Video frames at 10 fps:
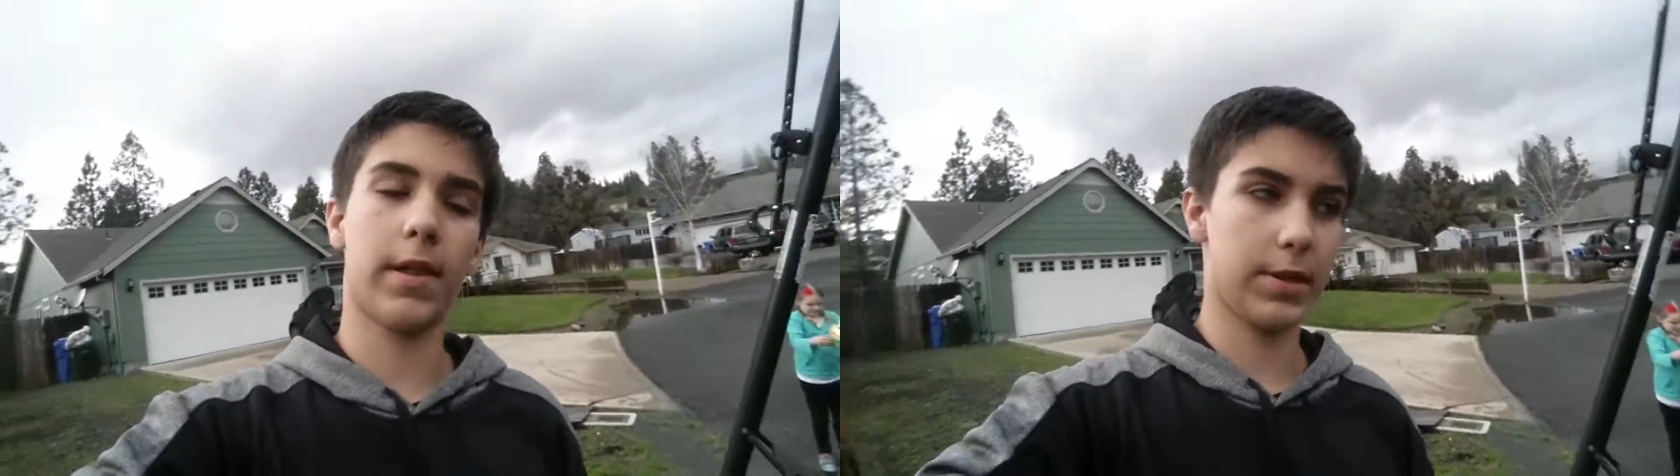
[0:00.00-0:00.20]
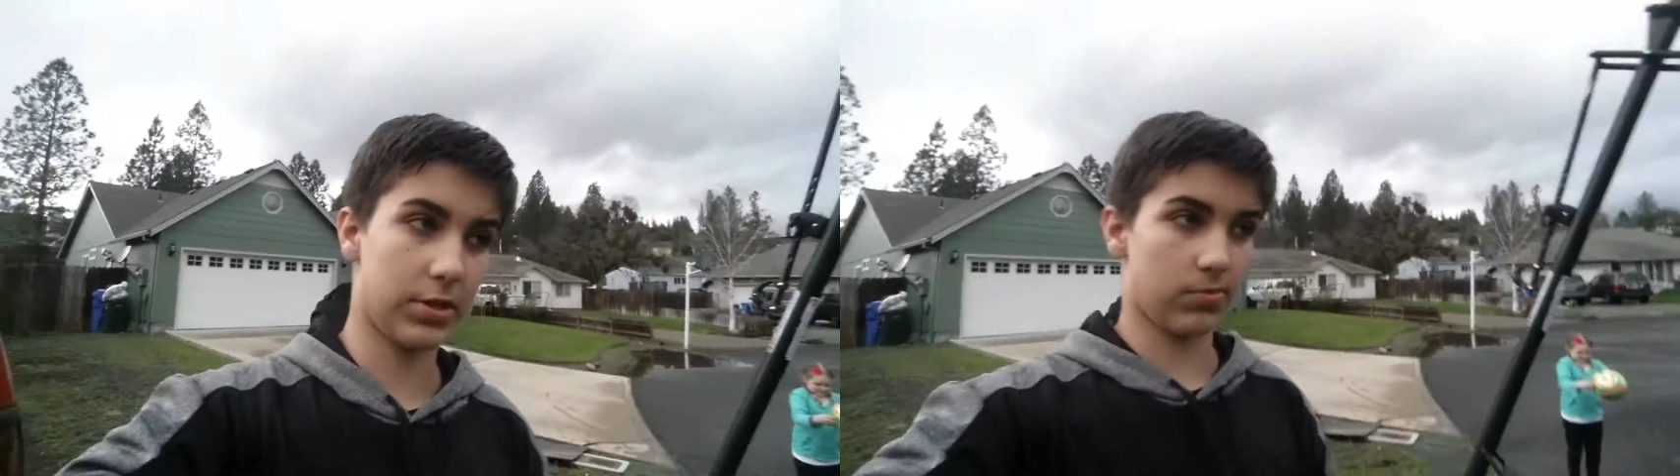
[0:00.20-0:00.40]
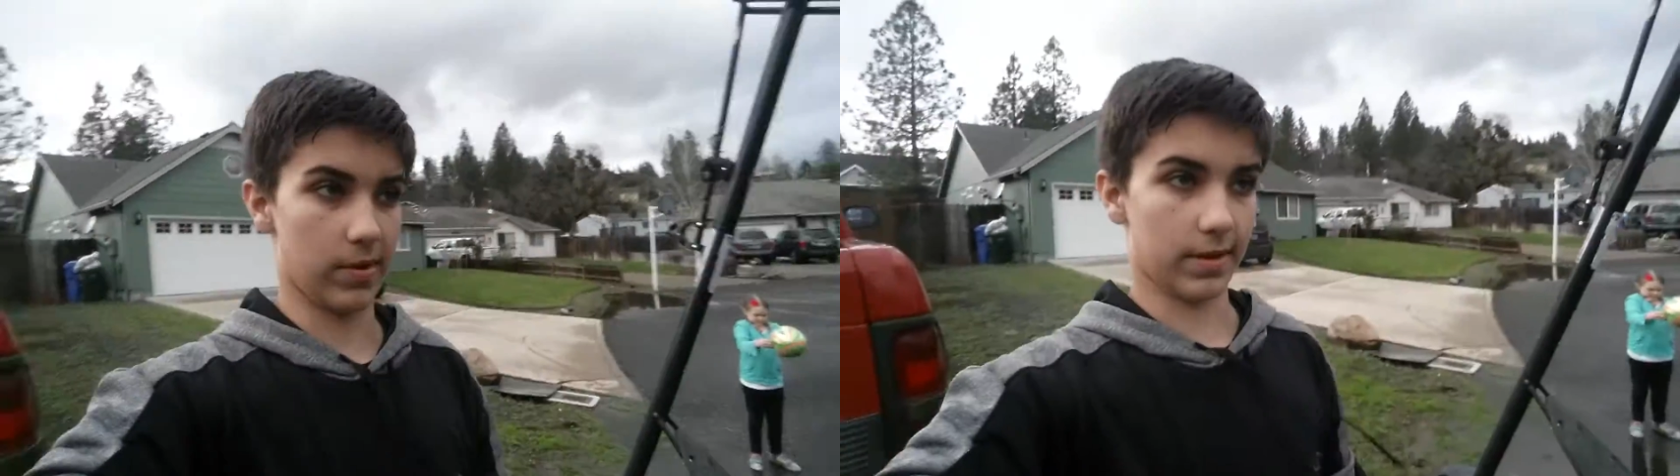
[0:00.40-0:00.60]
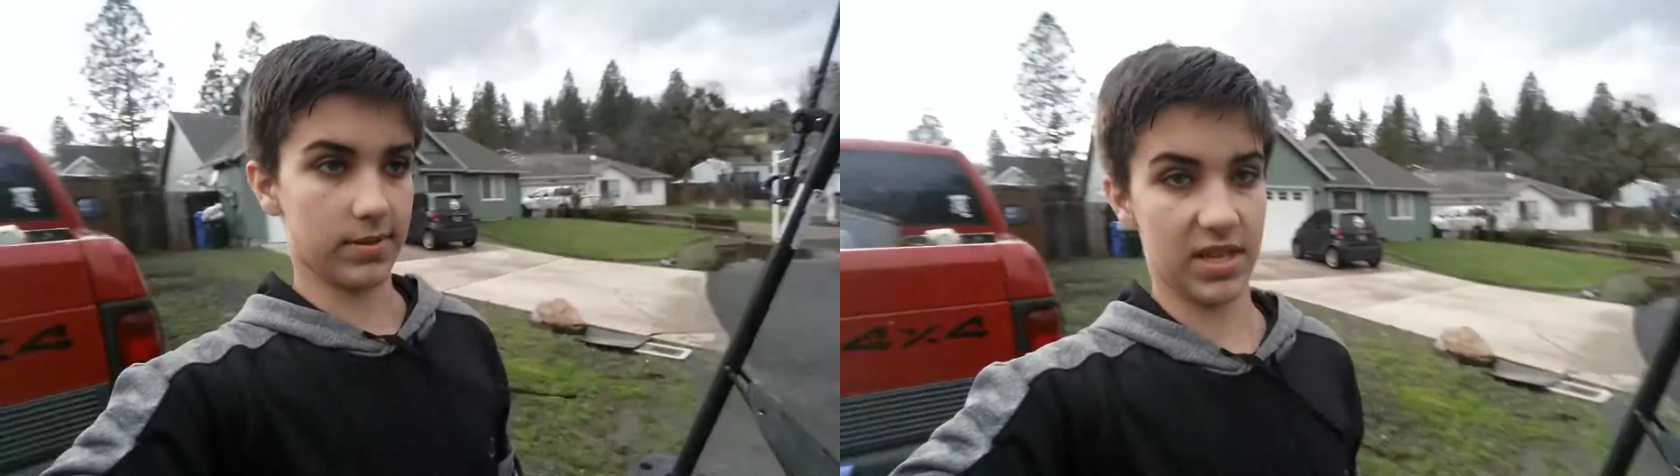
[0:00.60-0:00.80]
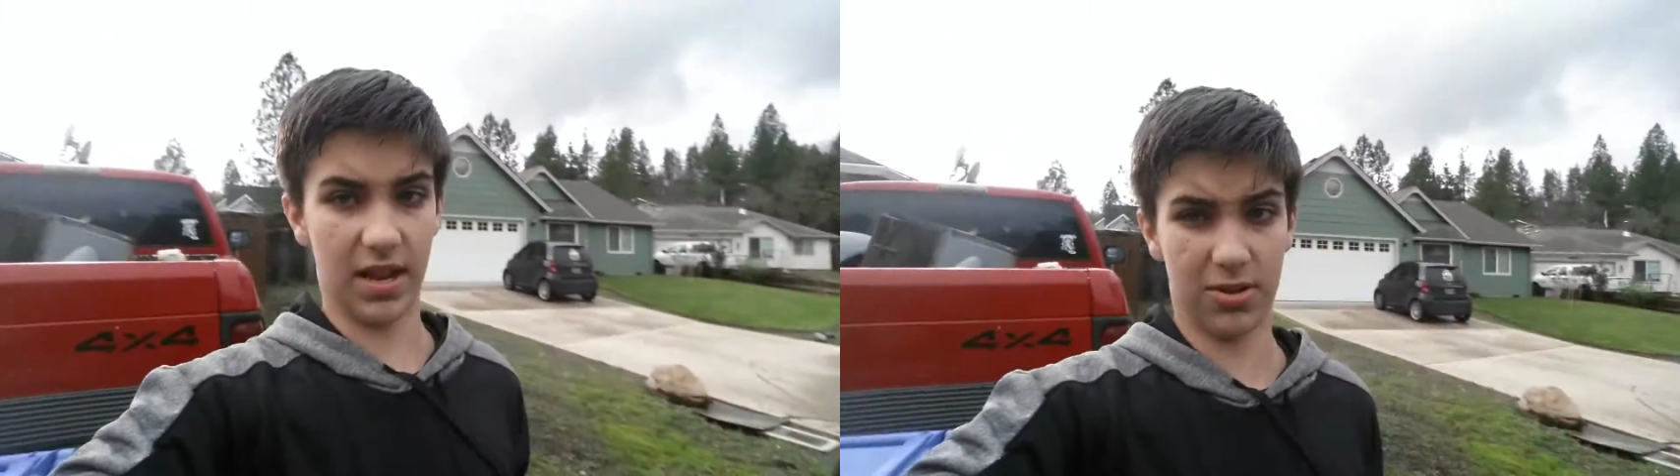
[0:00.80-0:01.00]
or at least we
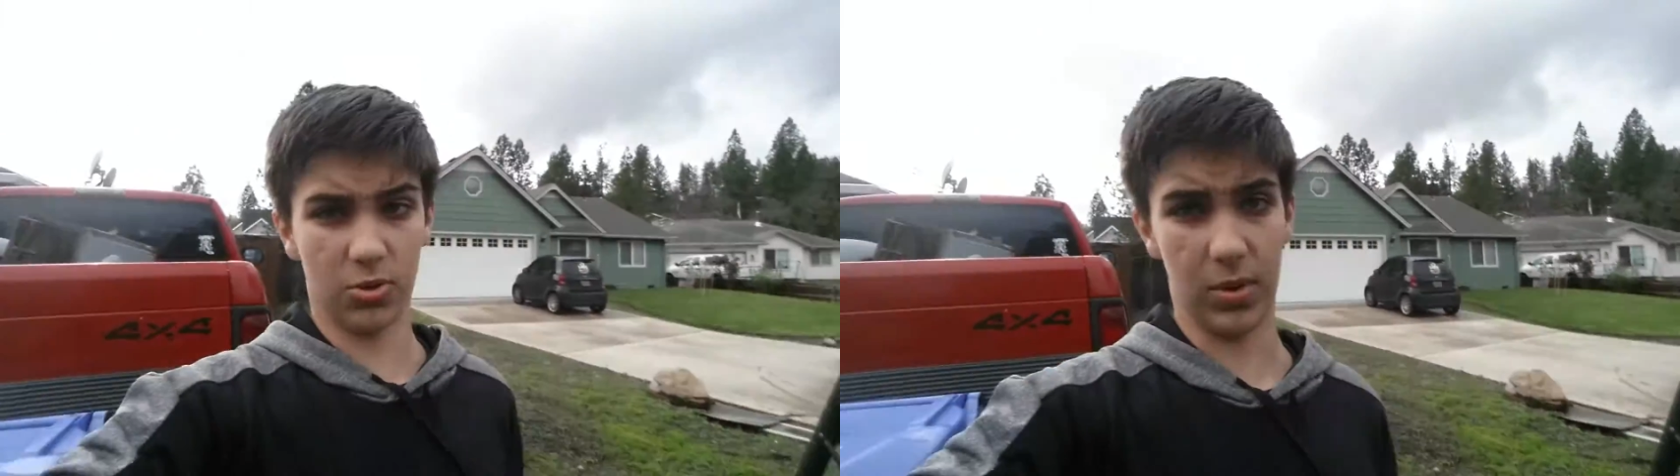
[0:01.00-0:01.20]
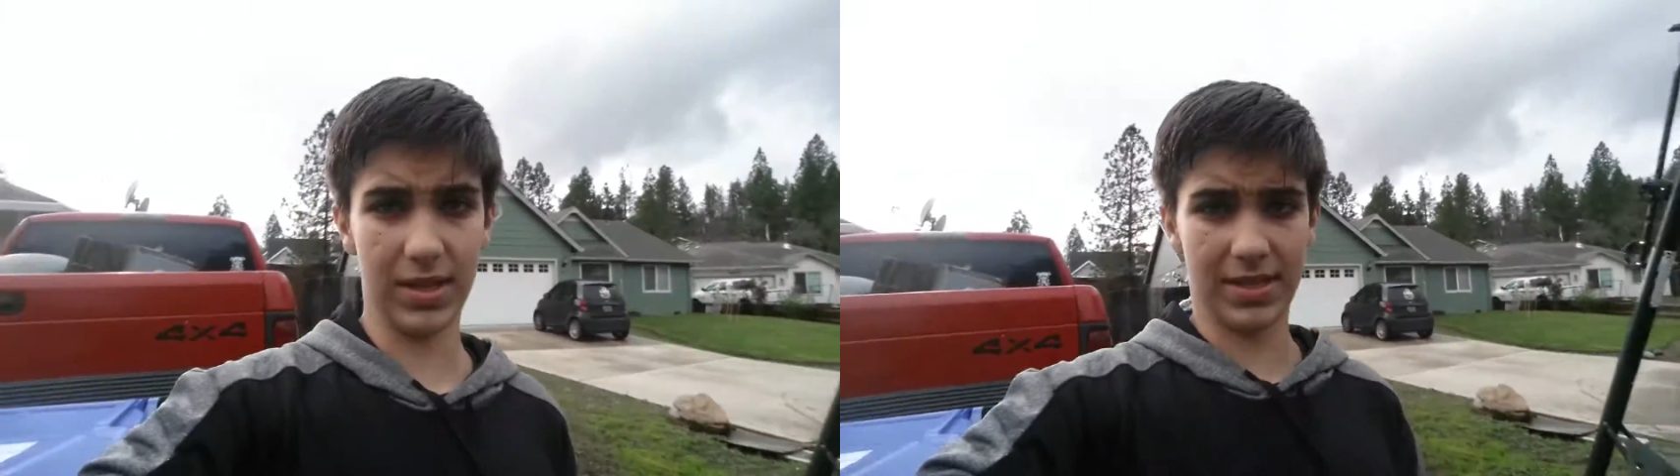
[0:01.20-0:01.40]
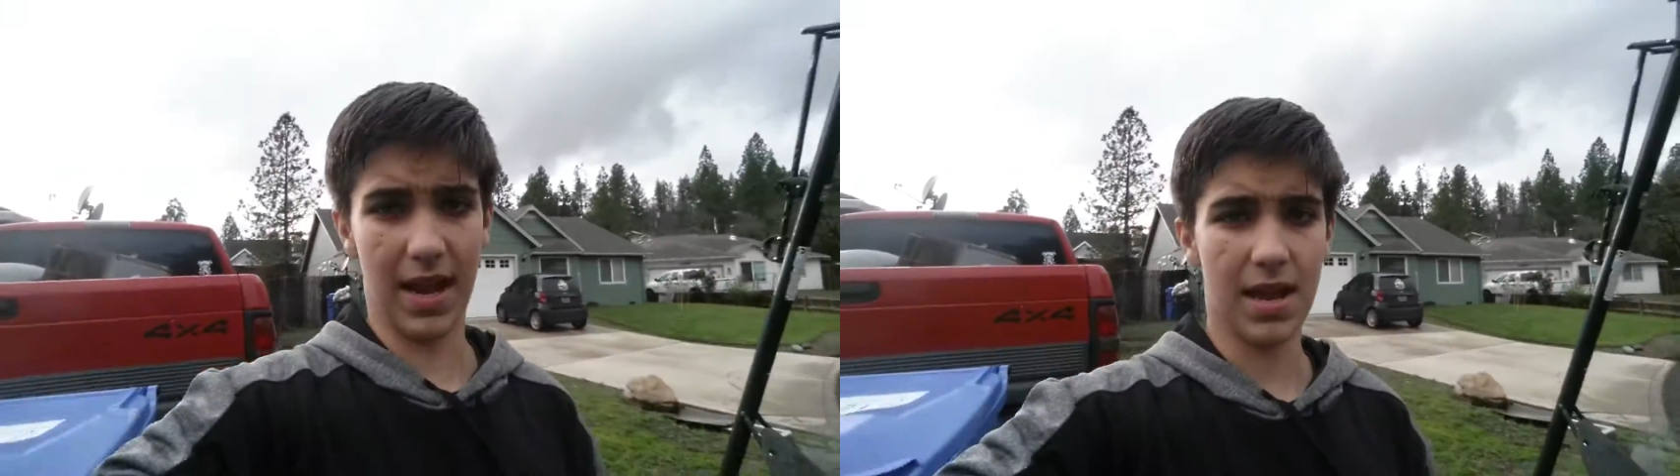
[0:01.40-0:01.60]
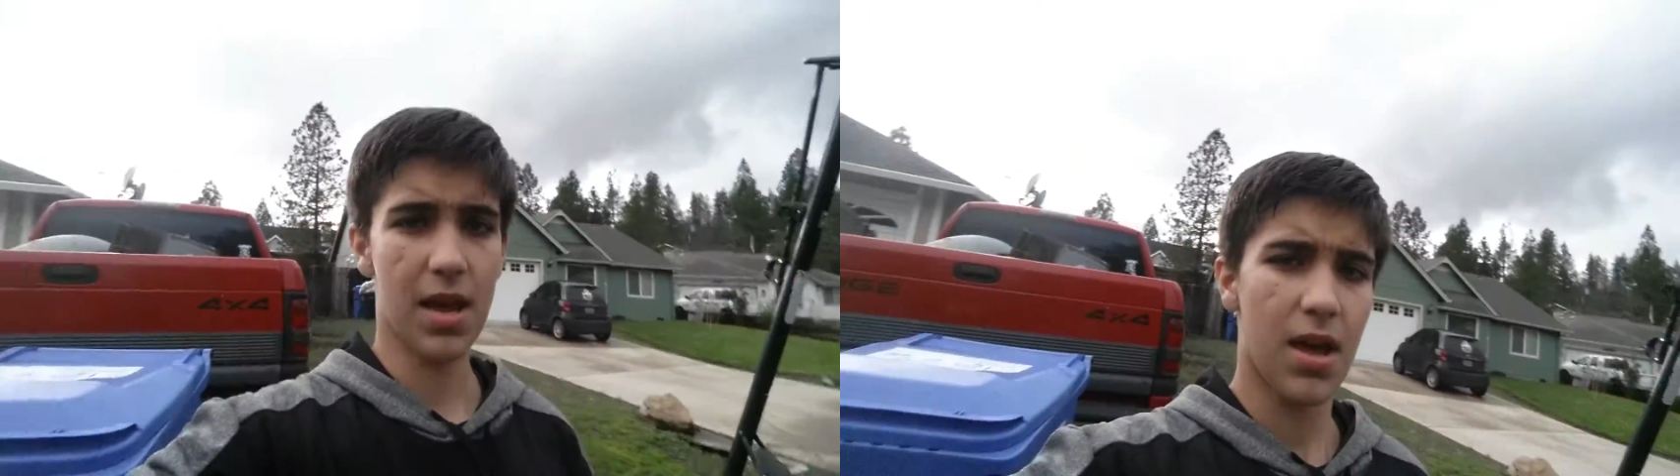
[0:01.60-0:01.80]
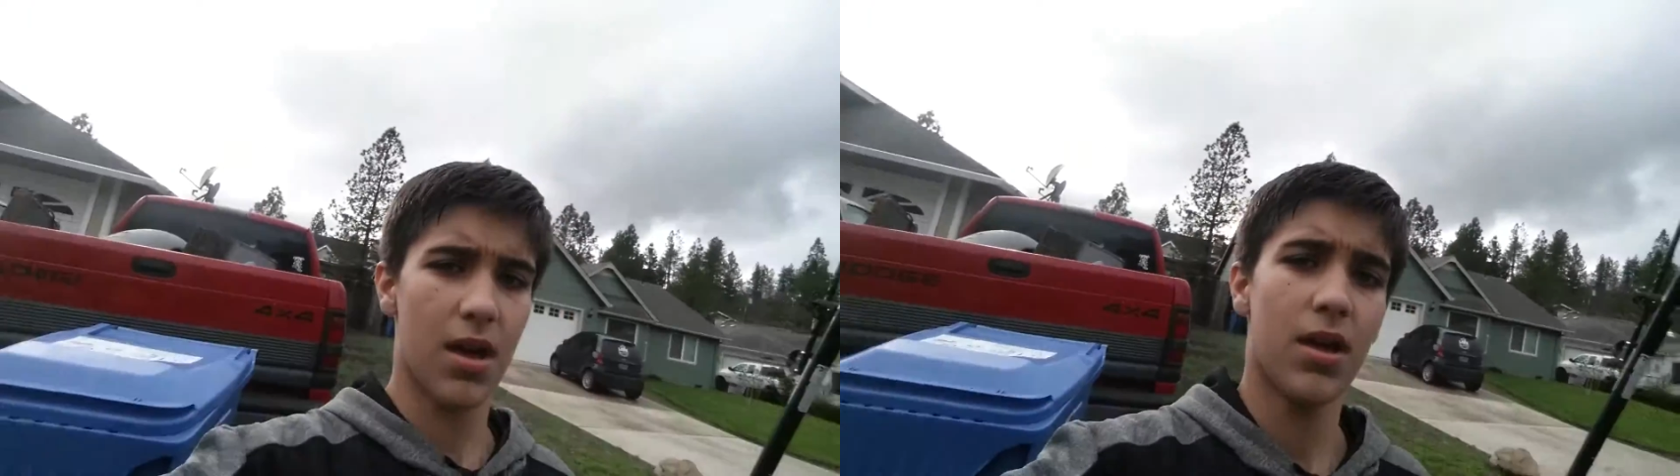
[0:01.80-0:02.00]
can stay until Wednesday.